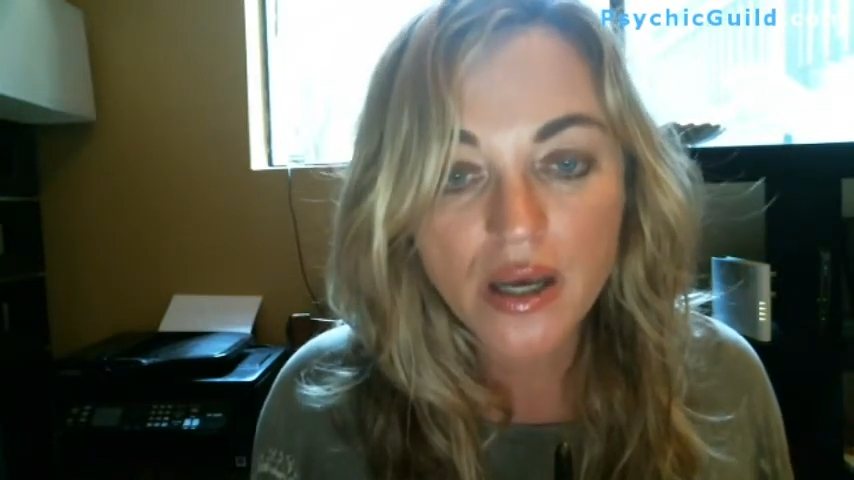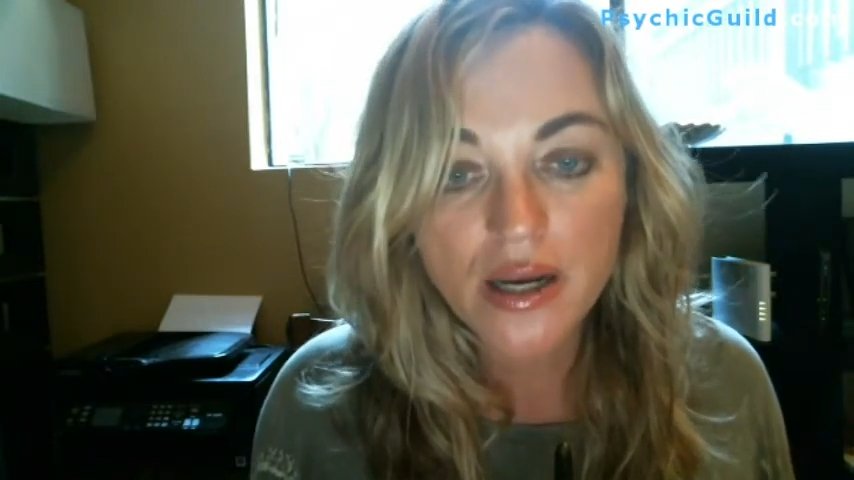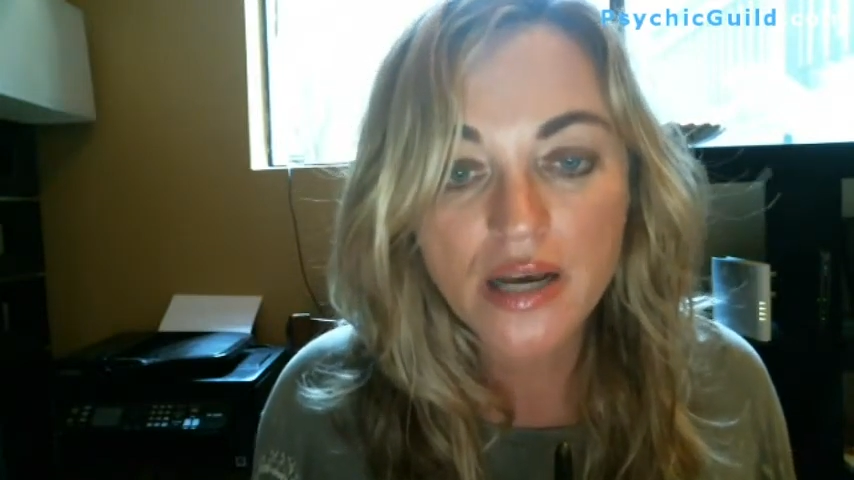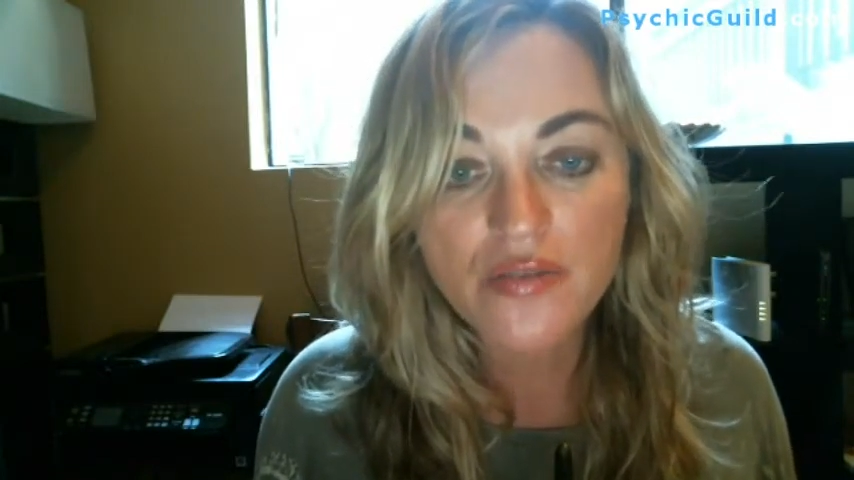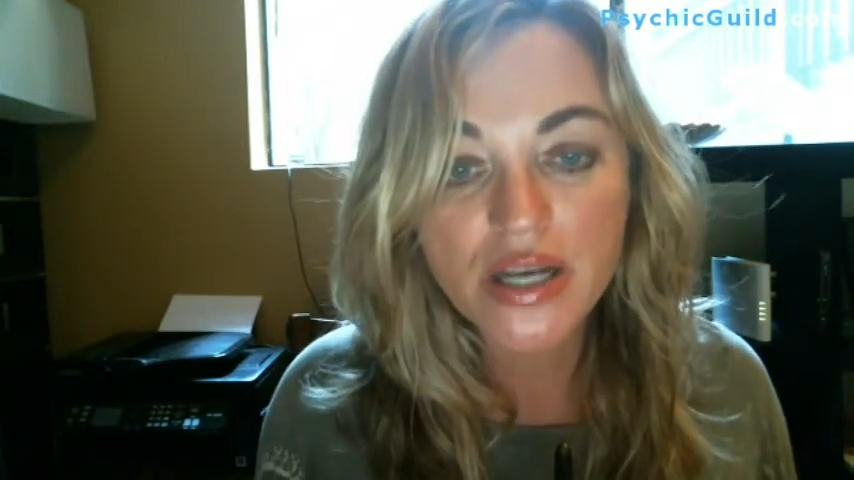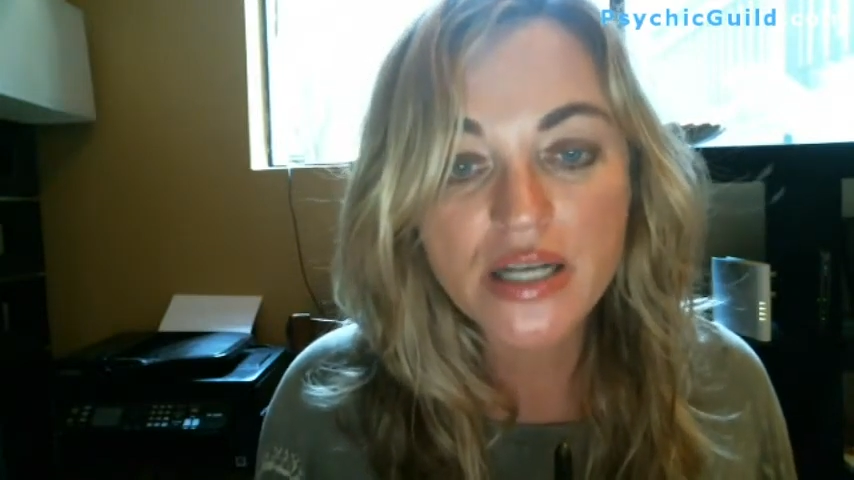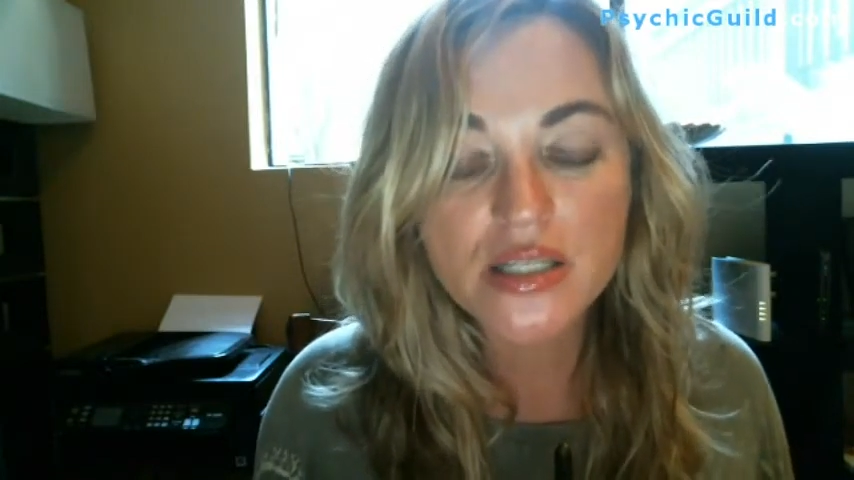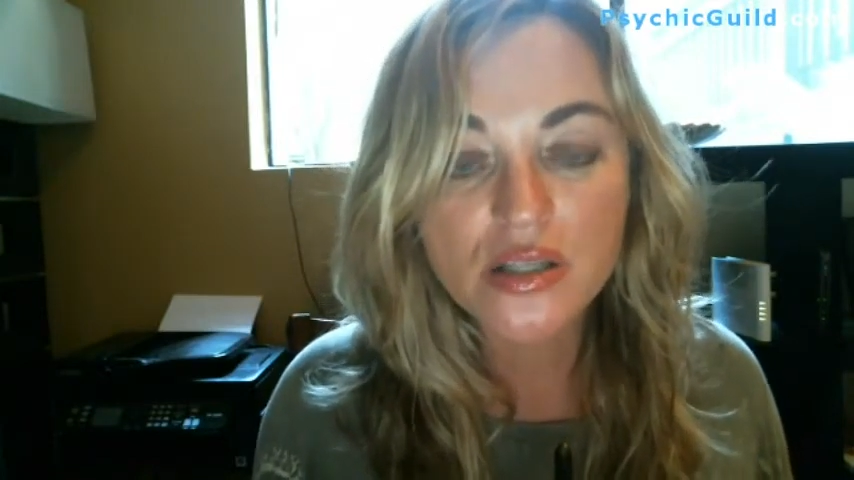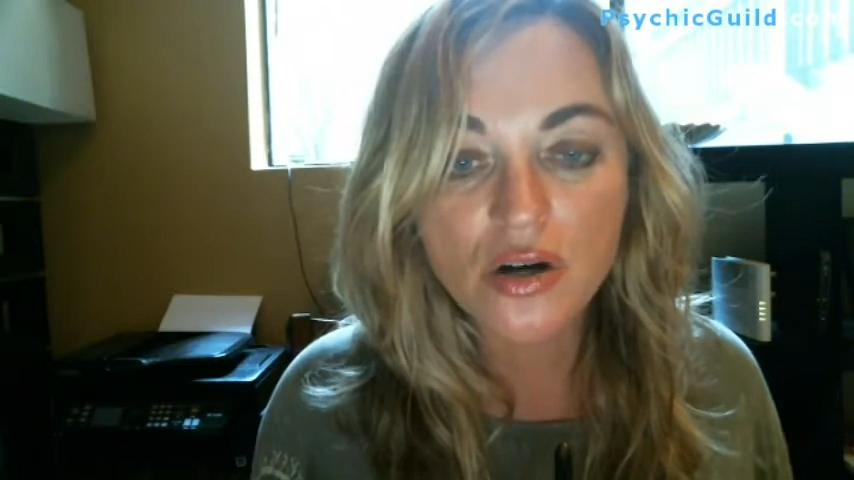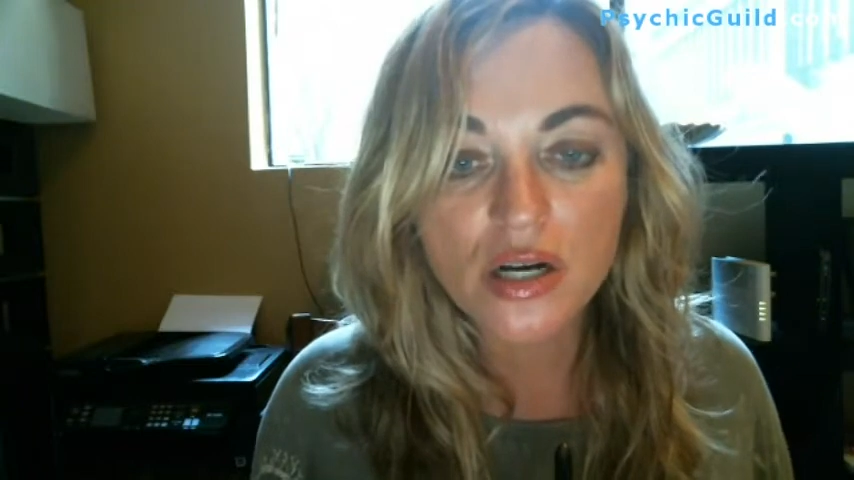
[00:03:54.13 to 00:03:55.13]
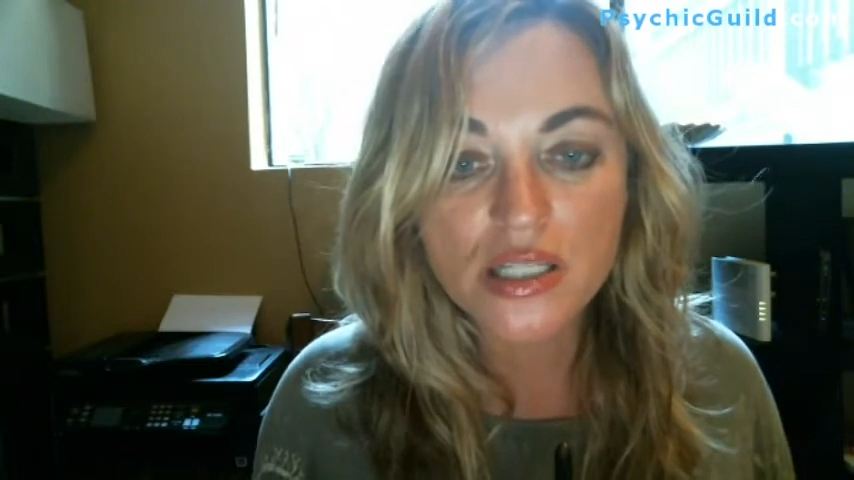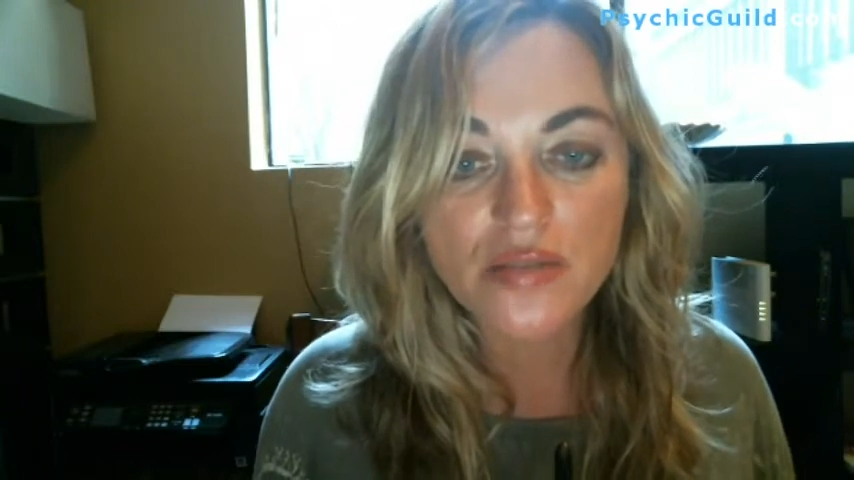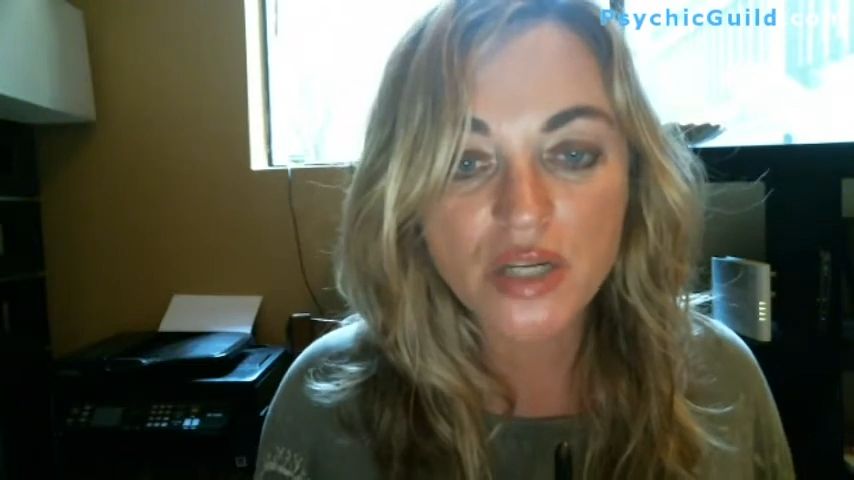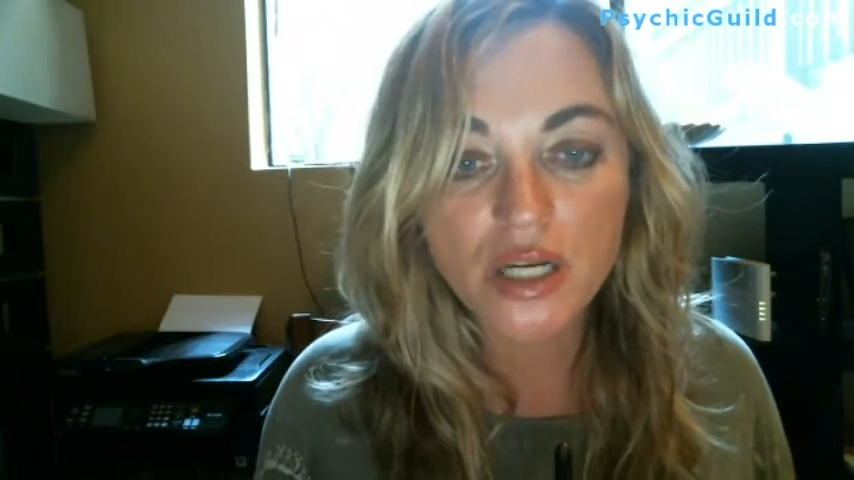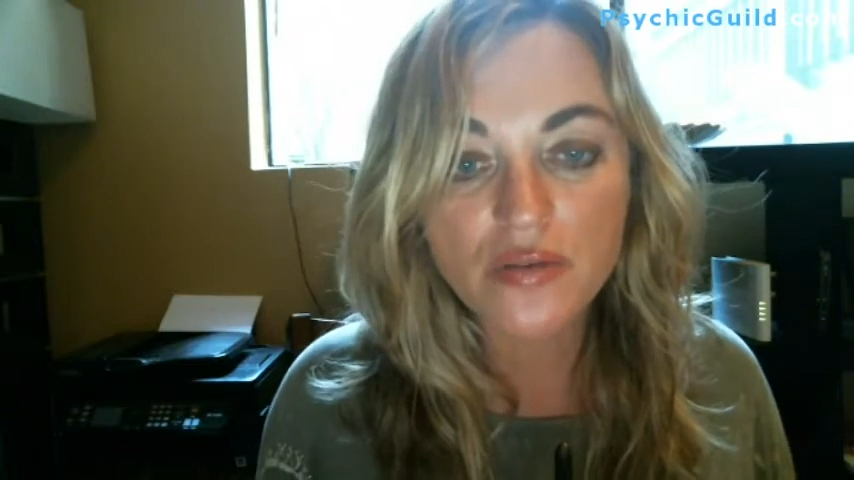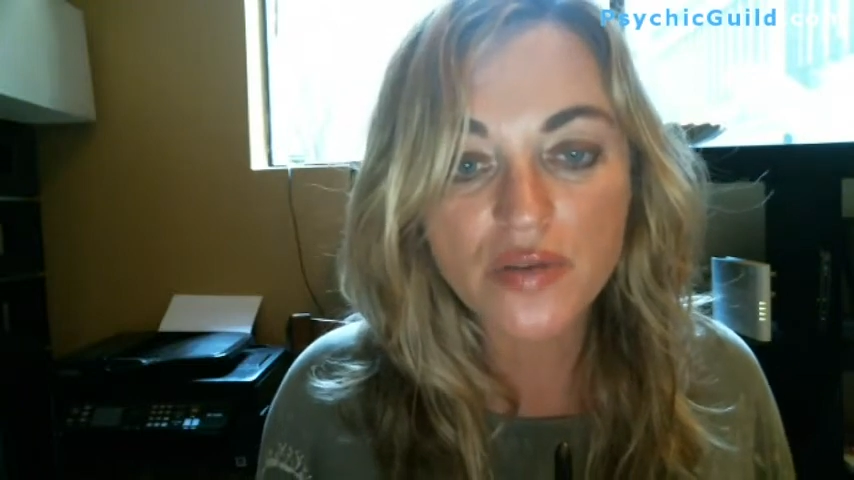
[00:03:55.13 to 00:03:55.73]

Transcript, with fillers: Now, Venus, the goddess of love,